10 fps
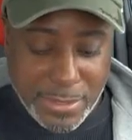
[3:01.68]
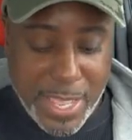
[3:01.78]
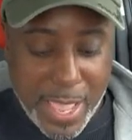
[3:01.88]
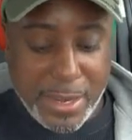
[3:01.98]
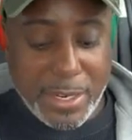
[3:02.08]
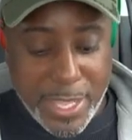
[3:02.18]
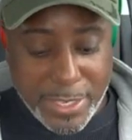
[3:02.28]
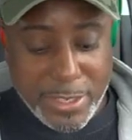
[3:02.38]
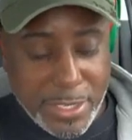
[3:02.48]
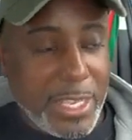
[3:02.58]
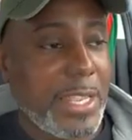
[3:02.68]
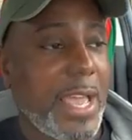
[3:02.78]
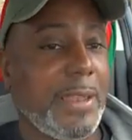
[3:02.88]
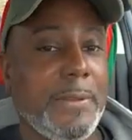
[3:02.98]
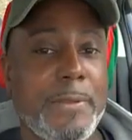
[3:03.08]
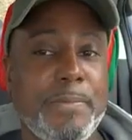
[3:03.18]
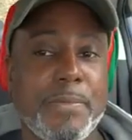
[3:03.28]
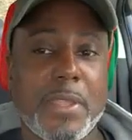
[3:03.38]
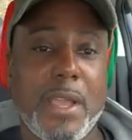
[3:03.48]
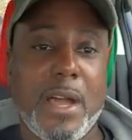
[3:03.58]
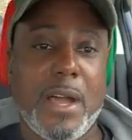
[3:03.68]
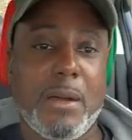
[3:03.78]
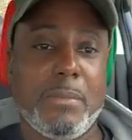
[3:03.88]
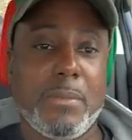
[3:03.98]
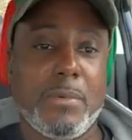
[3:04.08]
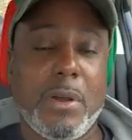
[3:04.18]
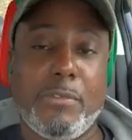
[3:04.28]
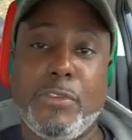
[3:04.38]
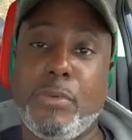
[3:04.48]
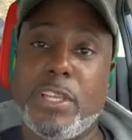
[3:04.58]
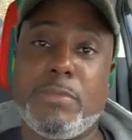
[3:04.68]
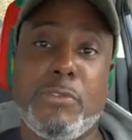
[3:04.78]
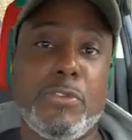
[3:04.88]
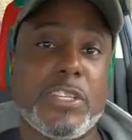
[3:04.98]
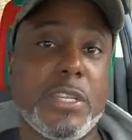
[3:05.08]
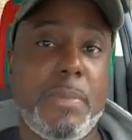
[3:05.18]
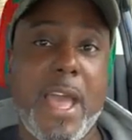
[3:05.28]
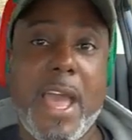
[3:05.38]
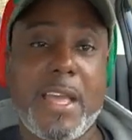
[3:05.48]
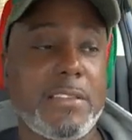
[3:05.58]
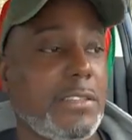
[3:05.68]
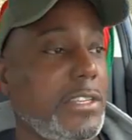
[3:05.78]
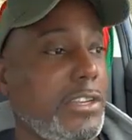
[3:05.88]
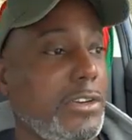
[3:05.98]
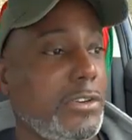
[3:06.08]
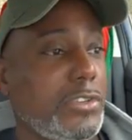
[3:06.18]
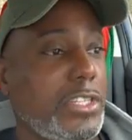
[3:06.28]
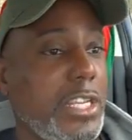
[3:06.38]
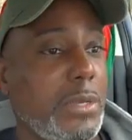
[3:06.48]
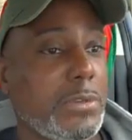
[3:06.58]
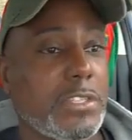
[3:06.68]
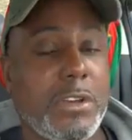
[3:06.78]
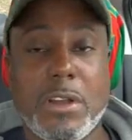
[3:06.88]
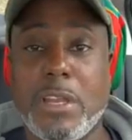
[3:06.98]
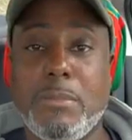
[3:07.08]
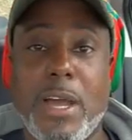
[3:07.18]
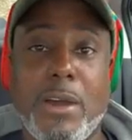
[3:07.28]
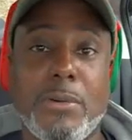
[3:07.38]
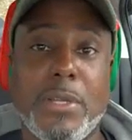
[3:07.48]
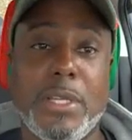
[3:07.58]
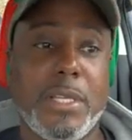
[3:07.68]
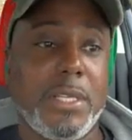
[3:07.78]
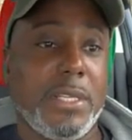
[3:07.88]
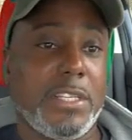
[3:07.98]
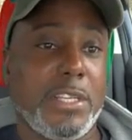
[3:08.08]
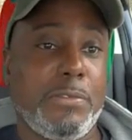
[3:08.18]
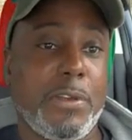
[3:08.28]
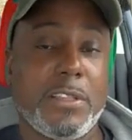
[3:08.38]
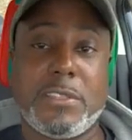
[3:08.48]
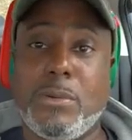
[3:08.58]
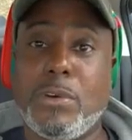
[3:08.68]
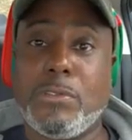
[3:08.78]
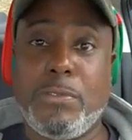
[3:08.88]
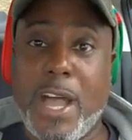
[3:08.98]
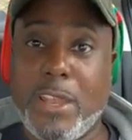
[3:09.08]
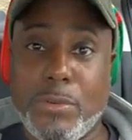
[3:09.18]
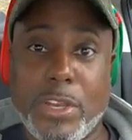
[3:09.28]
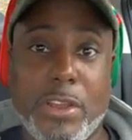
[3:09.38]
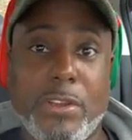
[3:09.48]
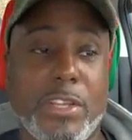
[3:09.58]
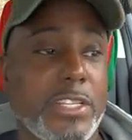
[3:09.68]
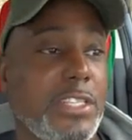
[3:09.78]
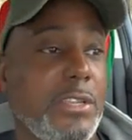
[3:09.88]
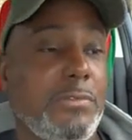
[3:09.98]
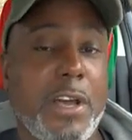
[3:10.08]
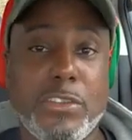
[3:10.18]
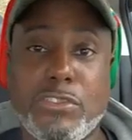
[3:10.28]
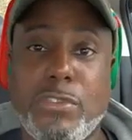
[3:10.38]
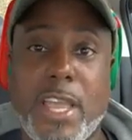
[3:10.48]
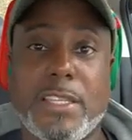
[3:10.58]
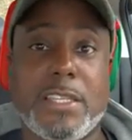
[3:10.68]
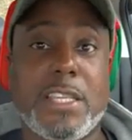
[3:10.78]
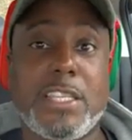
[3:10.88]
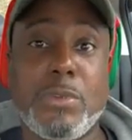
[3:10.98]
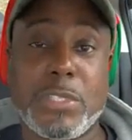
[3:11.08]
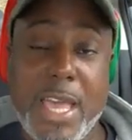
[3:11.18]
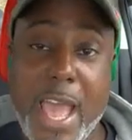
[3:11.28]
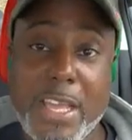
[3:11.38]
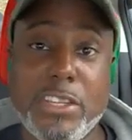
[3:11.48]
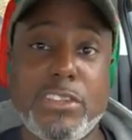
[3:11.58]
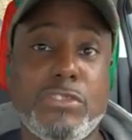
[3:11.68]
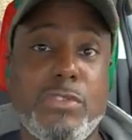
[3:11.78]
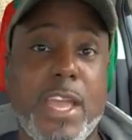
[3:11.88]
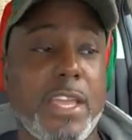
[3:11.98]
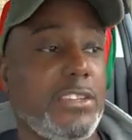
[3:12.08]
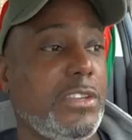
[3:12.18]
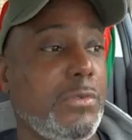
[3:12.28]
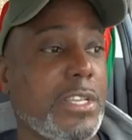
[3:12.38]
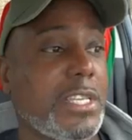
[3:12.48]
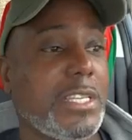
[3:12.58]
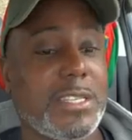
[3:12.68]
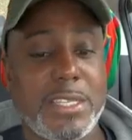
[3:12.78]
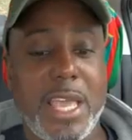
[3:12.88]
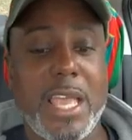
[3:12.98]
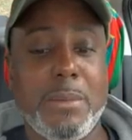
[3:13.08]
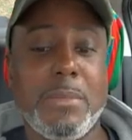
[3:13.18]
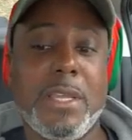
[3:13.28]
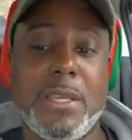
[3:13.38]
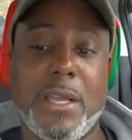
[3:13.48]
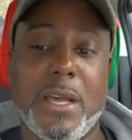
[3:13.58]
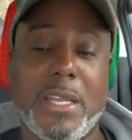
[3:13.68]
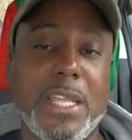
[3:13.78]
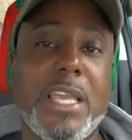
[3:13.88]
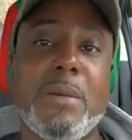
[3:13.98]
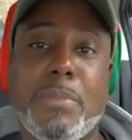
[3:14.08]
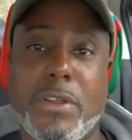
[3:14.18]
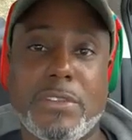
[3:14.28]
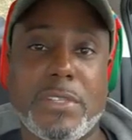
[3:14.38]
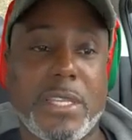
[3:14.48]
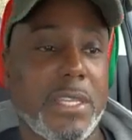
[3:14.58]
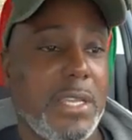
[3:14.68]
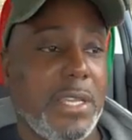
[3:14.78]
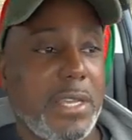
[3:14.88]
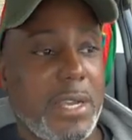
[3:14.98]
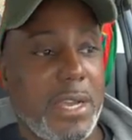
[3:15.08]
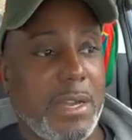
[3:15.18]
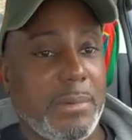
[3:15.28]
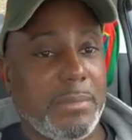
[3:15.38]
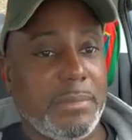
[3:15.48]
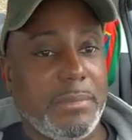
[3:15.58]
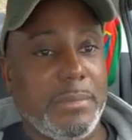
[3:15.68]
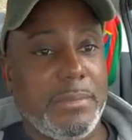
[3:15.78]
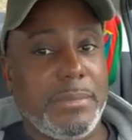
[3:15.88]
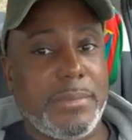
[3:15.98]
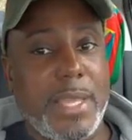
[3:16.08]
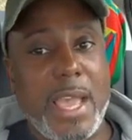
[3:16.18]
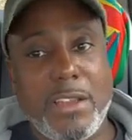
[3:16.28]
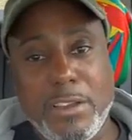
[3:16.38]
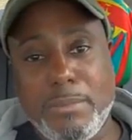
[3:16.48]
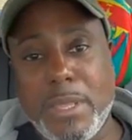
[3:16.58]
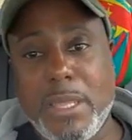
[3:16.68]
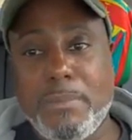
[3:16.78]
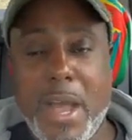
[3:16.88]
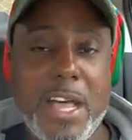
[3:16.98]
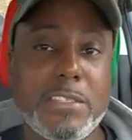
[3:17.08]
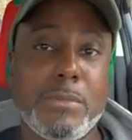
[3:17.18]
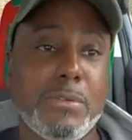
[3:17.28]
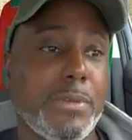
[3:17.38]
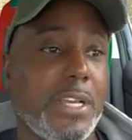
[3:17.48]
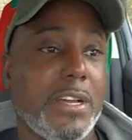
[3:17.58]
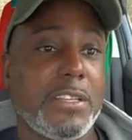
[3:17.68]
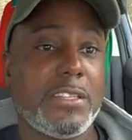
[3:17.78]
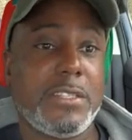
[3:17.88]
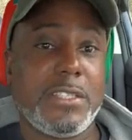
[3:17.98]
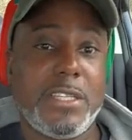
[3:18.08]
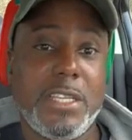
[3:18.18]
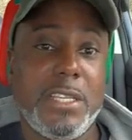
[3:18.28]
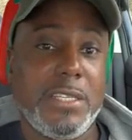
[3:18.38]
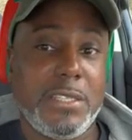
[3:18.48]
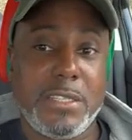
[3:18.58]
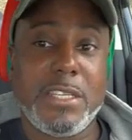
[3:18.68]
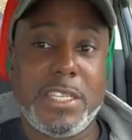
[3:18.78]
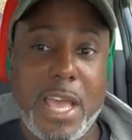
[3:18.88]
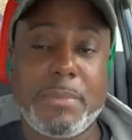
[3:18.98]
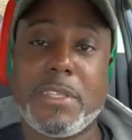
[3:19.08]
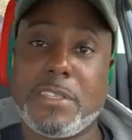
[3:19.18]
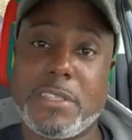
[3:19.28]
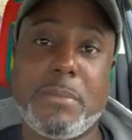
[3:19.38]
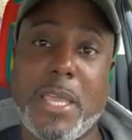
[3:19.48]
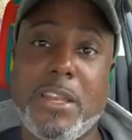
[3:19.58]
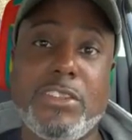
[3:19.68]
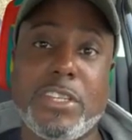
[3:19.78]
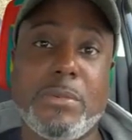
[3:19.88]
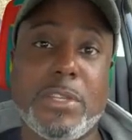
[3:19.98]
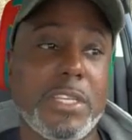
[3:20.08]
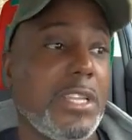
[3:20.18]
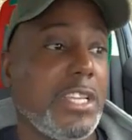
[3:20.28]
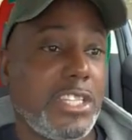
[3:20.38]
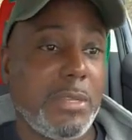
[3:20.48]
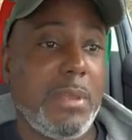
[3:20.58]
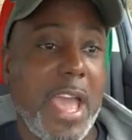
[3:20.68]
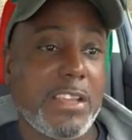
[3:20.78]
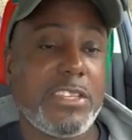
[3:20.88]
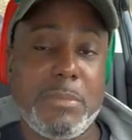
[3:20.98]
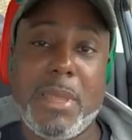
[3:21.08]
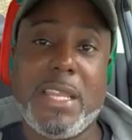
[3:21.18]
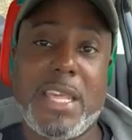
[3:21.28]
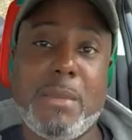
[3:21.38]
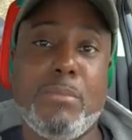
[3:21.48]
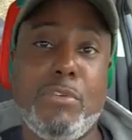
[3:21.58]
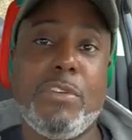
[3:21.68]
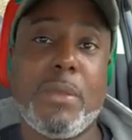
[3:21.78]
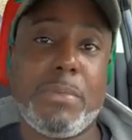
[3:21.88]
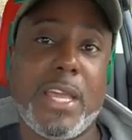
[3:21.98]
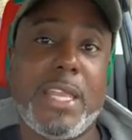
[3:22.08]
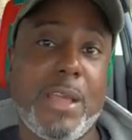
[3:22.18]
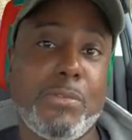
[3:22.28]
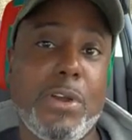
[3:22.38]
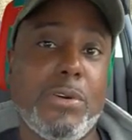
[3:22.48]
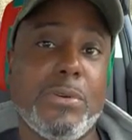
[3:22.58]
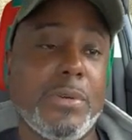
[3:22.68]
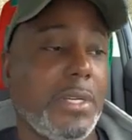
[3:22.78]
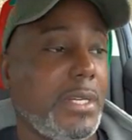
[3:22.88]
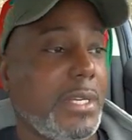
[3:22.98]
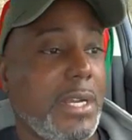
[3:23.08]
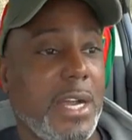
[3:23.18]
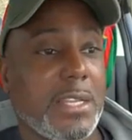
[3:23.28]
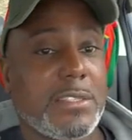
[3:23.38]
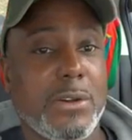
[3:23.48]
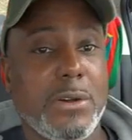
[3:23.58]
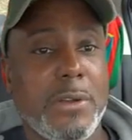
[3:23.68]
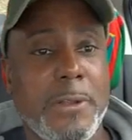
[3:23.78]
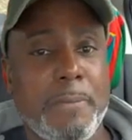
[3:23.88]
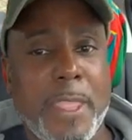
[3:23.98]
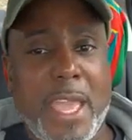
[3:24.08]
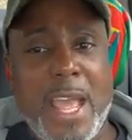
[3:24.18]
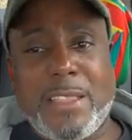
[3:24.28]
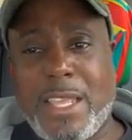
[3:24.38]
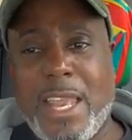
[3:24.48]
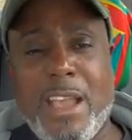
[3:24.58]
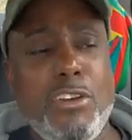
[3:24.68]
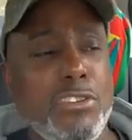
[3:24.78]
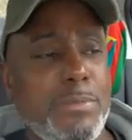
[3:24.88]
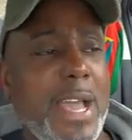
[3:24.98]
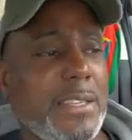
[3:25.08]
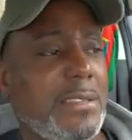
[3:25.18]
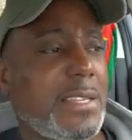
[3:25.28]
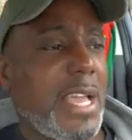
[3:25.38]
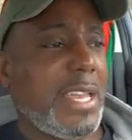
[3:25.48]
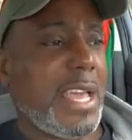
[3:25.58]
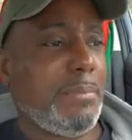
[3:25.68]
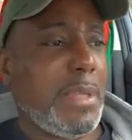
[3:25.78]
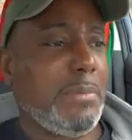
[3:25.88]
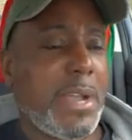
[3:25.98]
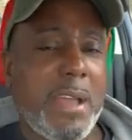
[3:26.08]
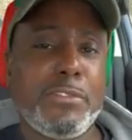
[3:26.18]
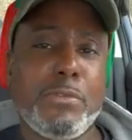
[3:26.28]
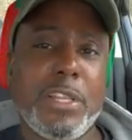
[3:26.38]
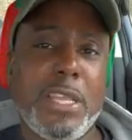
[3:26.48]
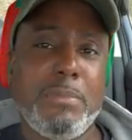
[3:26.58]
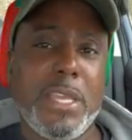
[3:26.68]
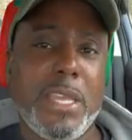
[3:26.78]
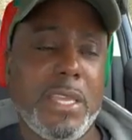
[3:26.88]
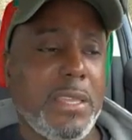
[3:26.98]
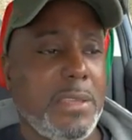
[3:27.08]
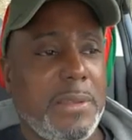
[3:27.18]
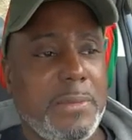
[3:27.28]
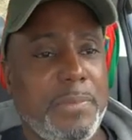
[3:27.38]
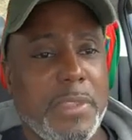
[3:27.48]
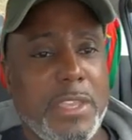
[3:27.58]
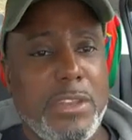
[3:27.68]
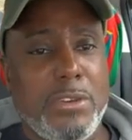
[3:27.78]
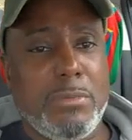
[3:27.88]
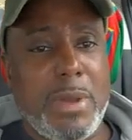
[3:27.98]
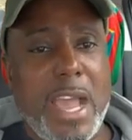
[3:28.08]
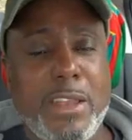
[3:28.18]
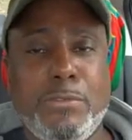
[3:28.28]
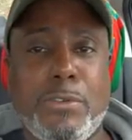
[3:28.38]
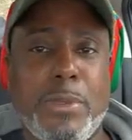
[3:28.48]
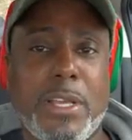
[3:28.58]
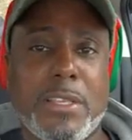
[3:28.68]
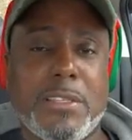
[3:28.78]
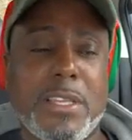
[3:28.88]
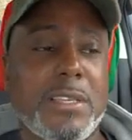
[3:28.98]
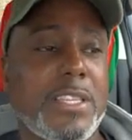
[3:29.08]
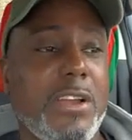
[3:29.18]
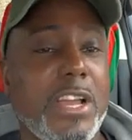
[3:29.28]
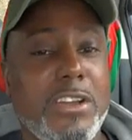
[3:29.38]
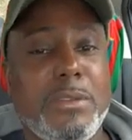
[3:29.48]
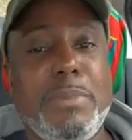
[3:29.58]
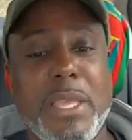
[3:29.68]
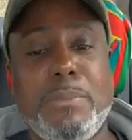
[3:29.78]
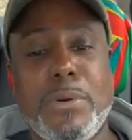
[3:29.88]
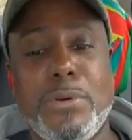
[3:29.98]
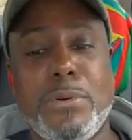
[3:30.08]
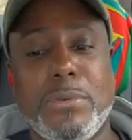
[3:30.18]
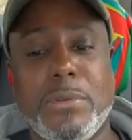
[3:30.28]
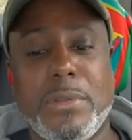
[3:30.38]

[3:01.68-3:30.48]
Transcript: said allegedly that a few weeks before she passed, she was talking about she felt someone following her and she felt strange. They said she was acting strange. She wasn't the same Aaliyah person. That could be possible because she tapped into some energy when she actually made that movie and played that role. And that goes back to saying that people have to really be, mindful, because there are good people